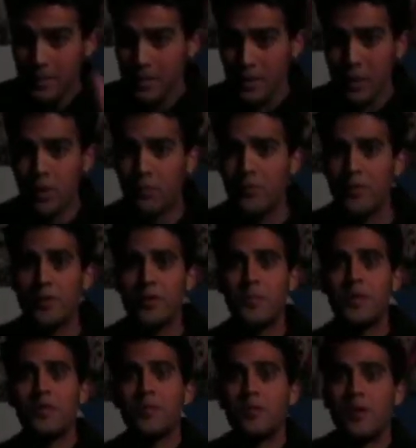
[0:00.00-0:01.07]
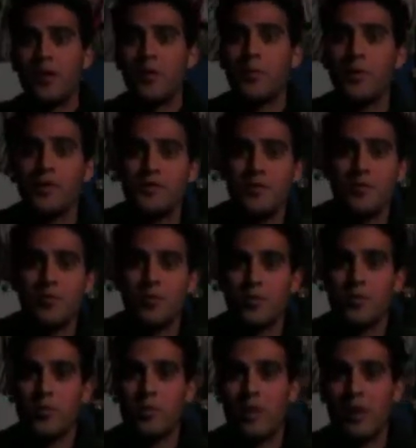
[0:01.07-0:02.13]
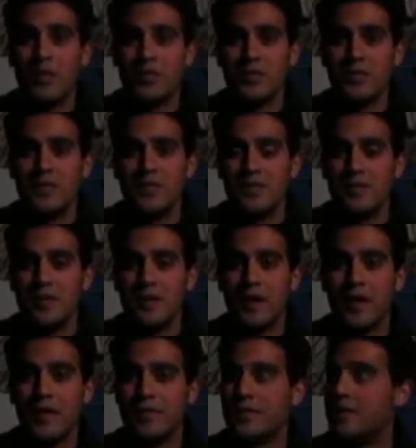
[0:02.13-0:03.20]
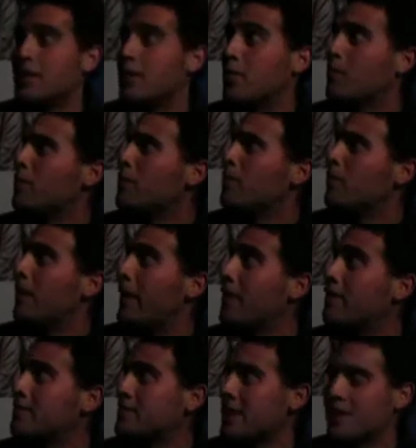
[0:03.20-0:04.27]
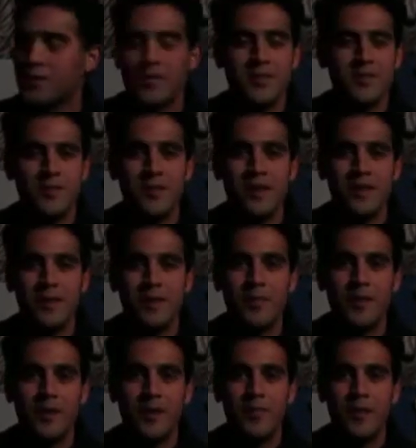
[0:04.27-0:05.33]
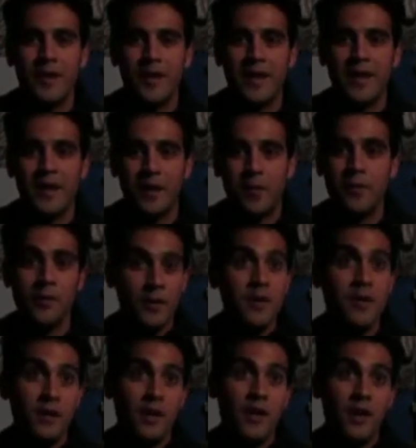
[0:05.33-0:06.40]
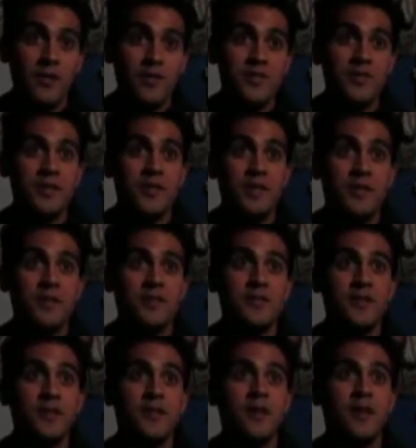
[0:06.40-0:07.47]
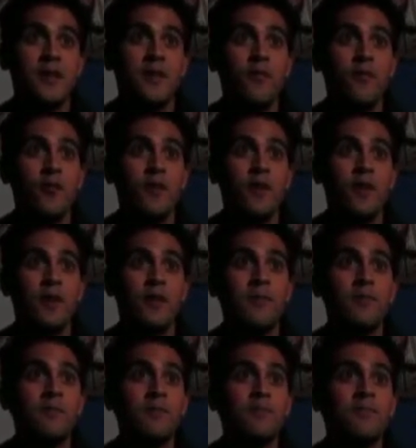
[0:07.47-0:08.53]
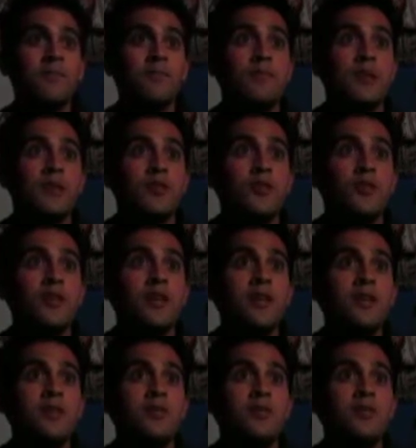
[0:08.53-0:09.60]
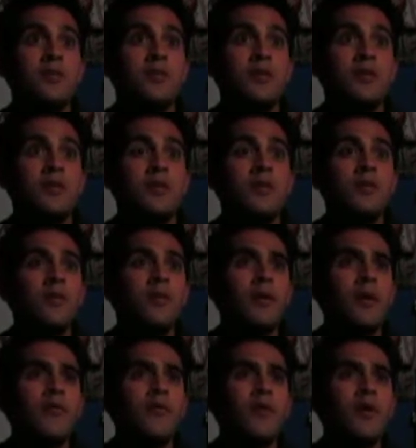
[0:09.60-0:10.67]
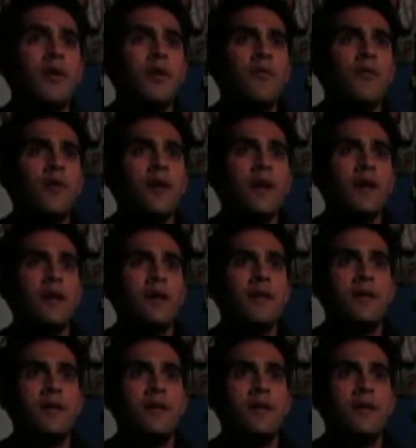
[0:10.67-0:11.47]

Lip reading: Hopefully there are people in other parts of the world who are watching this and you guys know, wow, there's actually some rain coming down right now. And obviously here in Southern California, that's strange whenever you have rain.